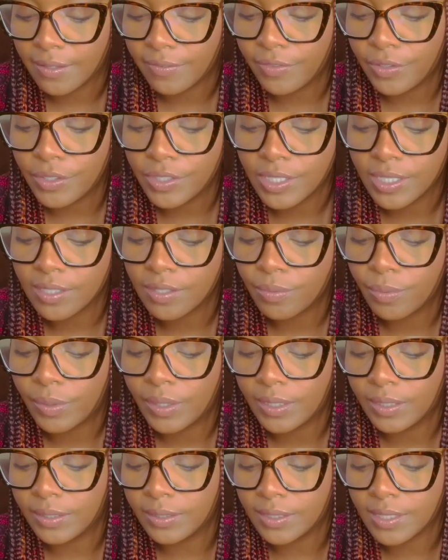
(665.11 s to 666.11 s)
if you just
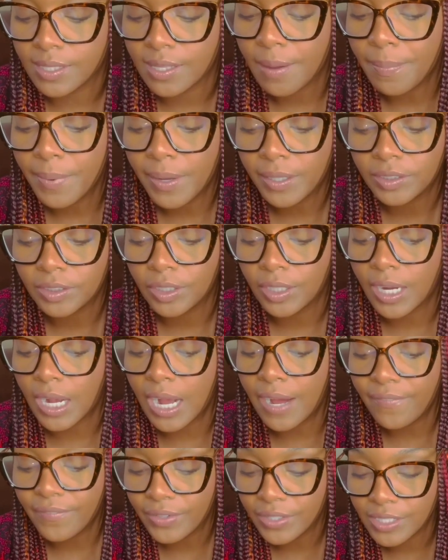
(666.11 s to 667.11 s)
want to step out your
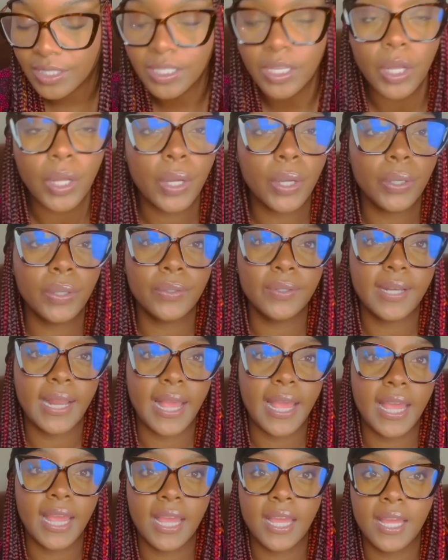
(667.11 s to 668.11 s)
comfort zone
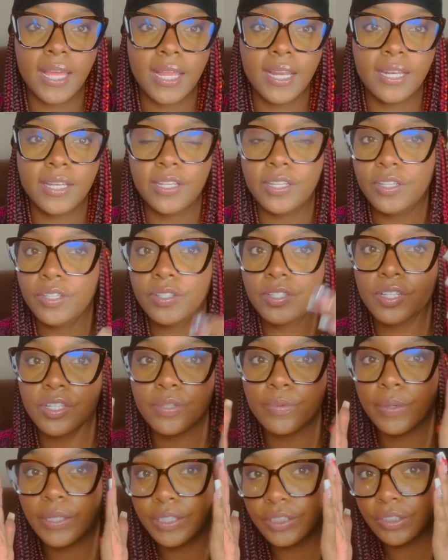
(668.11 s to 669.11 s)
and you
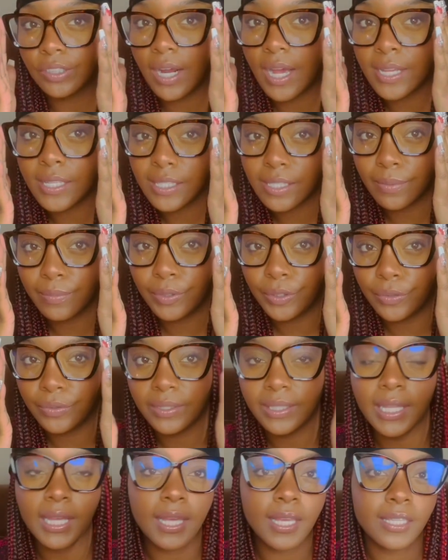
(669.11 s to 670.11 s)
just want to try some new
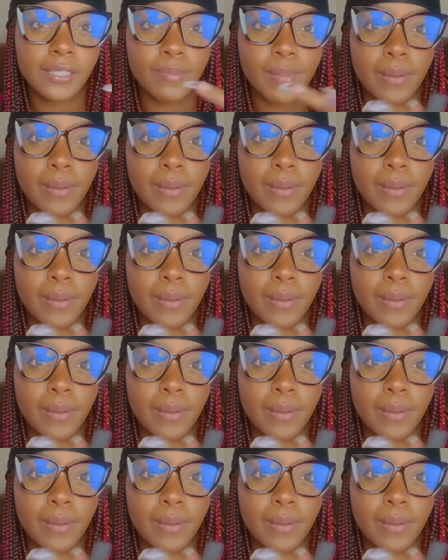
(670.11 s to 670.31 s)
things,